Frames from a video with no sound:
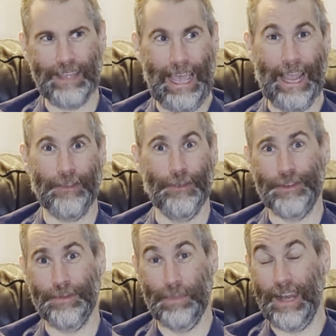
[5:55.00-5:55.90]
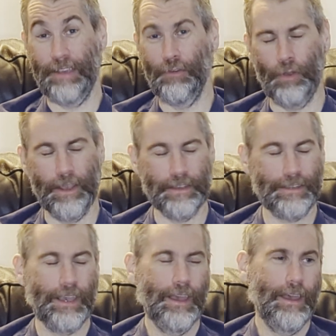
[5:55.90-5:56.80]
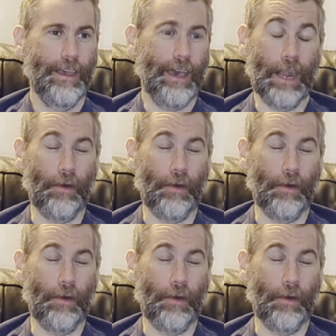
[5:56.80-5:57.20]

accurate to medievalness. I